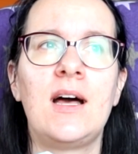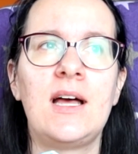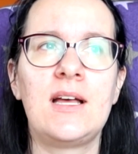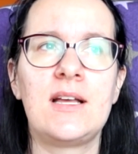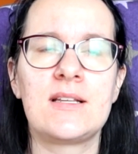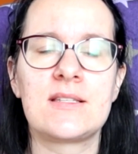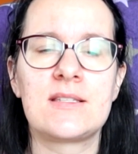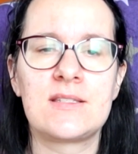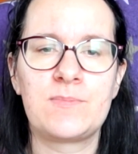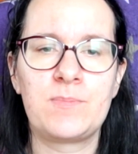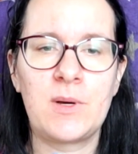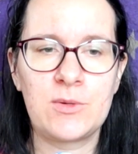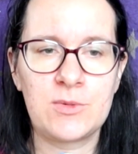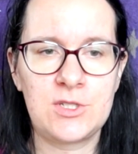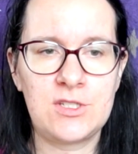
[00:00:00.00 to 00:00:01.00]
as
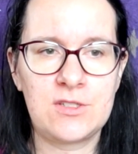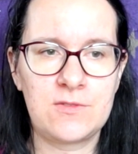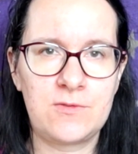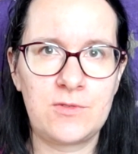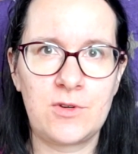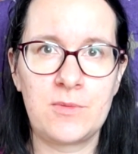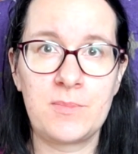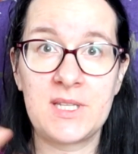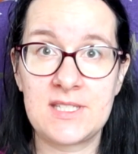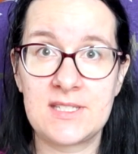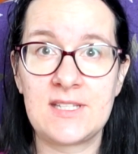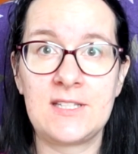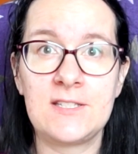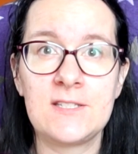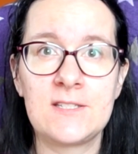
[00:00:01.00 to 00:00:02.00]
pouches for
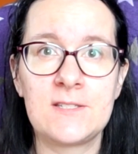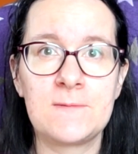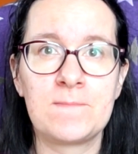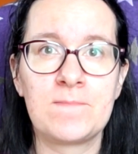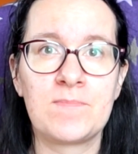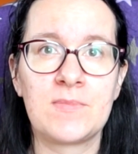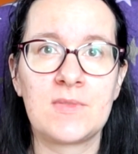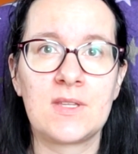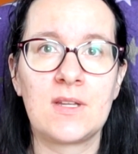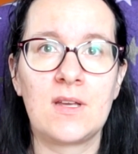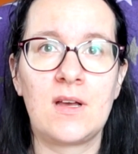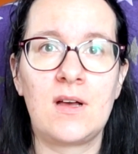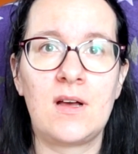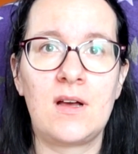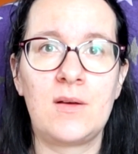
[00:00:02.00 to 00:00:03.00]
medicines,
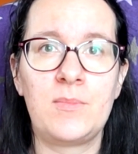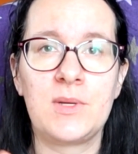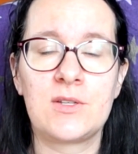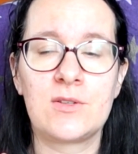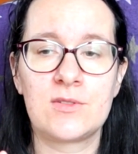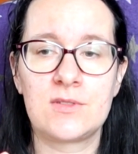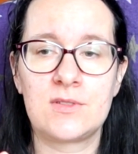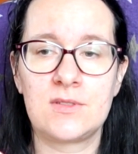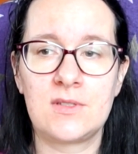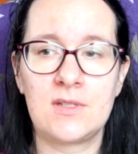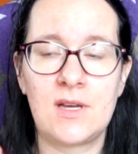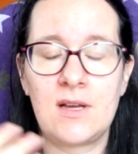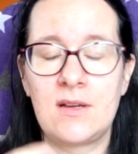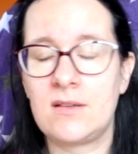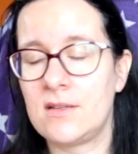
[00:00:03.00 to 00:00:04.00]
because
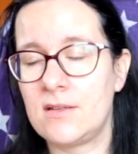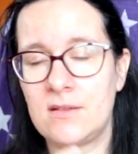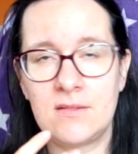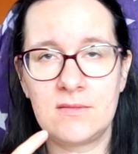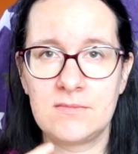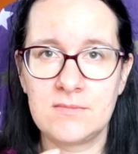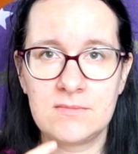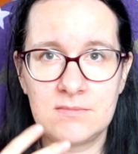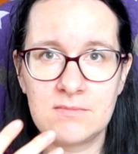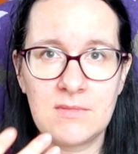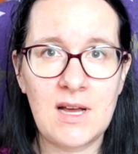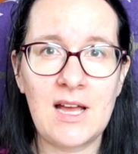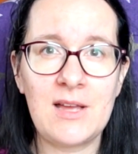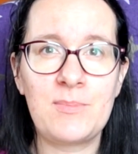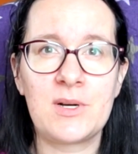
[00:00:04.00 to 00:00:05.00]

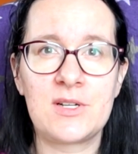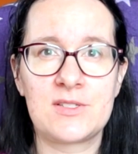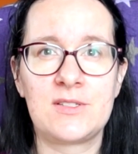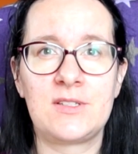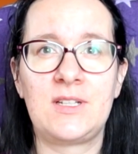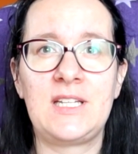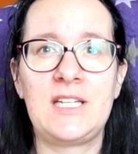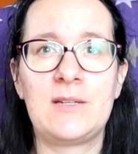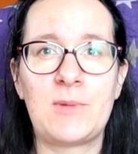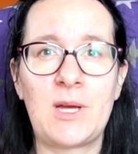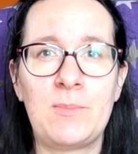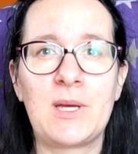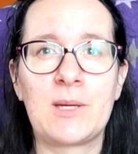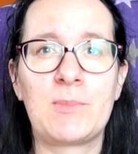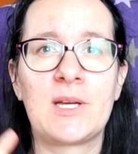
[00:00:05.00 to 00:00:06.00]
I personally in
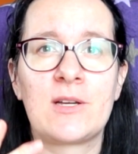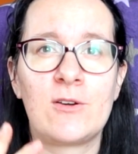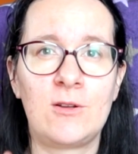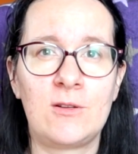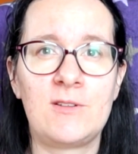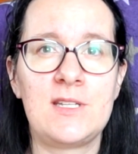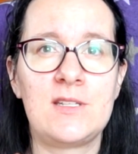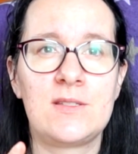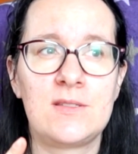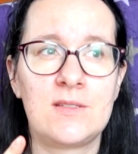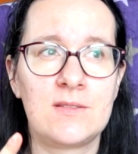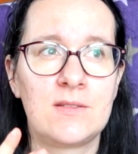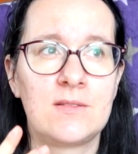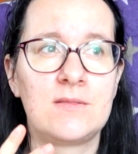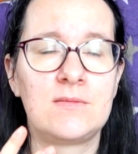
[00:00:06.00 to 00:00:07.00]
my backpack always
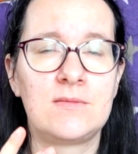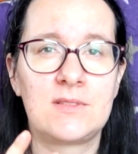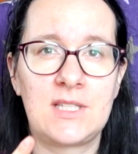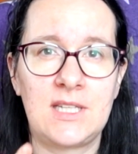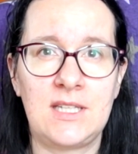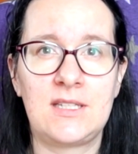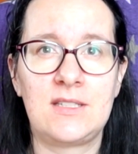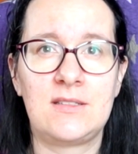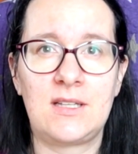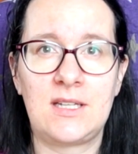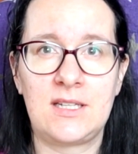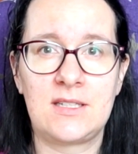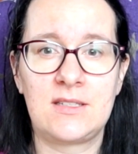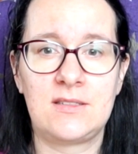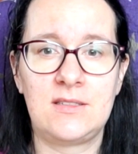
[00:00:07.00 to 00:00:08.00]
take
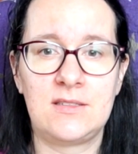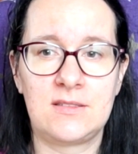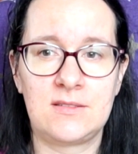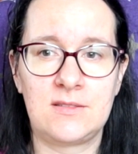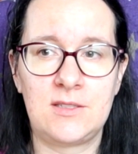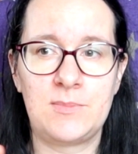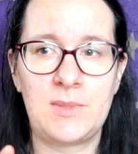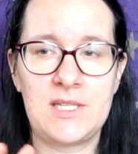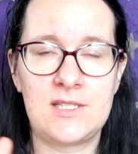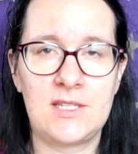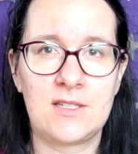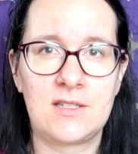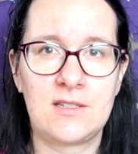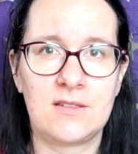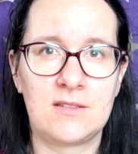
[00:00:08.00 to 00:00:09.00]
like the
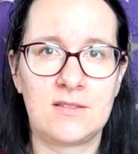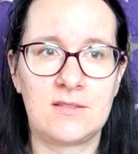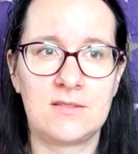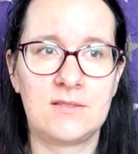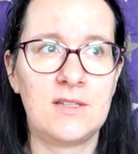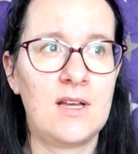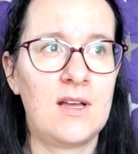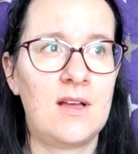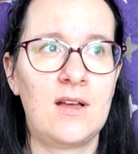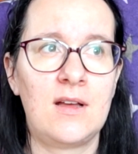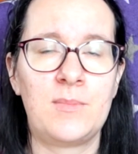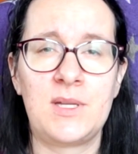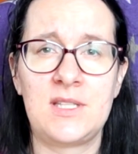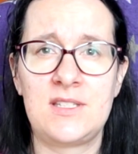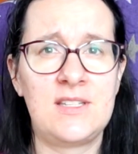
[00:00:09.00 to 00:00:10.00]
basic
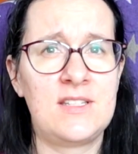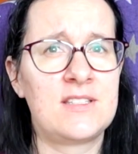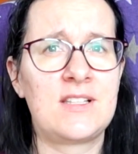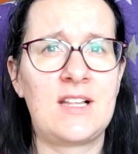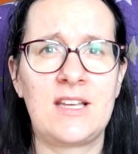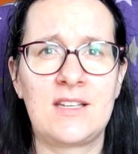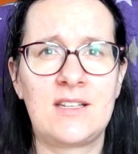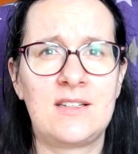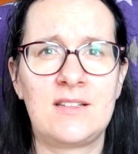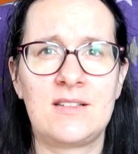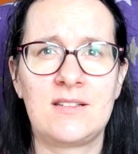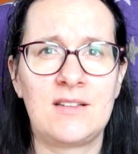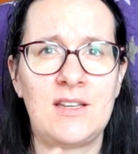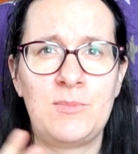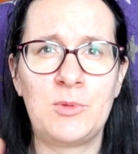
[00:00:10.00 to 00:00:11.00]
medicines like
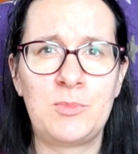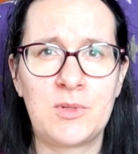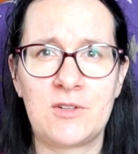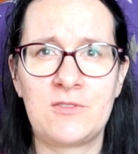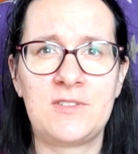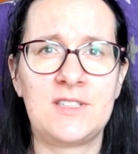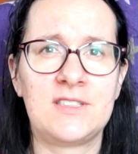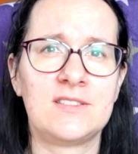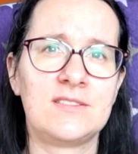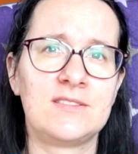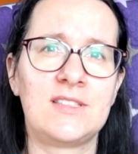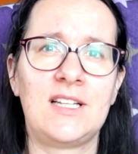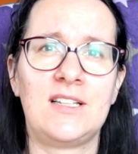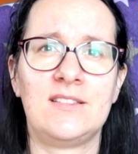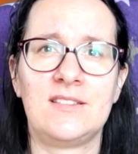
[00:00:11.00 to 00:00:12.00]
ibuprofen
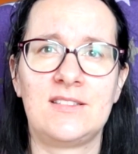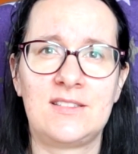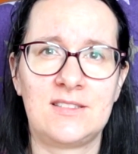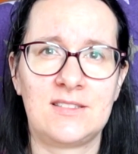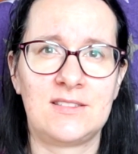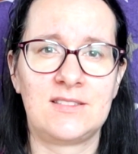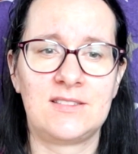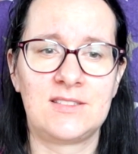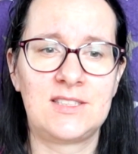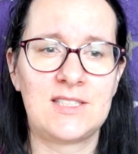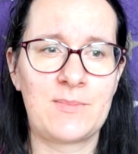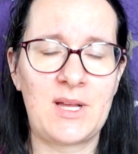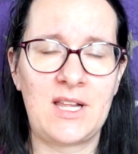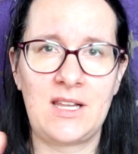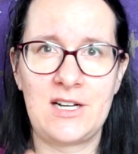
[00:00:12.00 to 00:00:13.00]
and
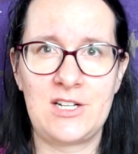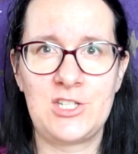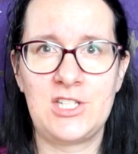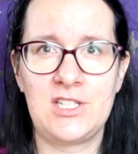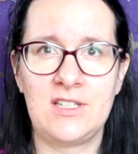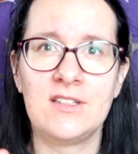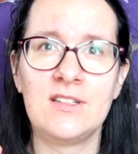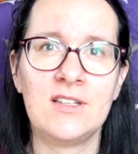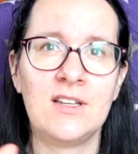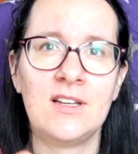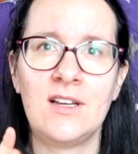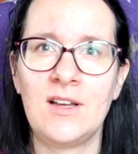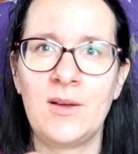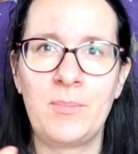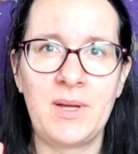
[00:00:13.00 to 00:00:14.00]
some allergy
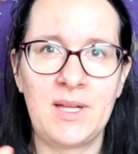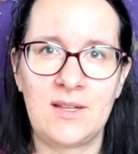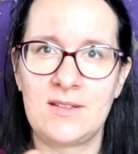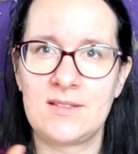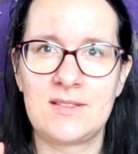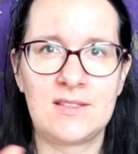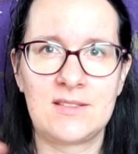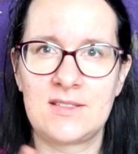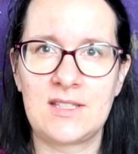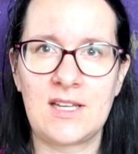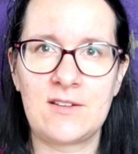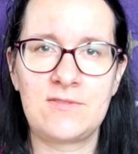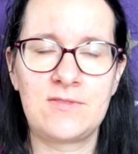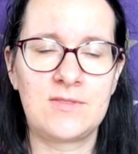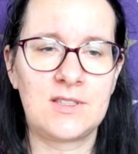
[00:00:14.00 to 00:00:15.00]
pills and
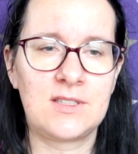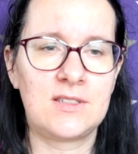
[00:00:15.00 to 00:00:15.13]
stuff,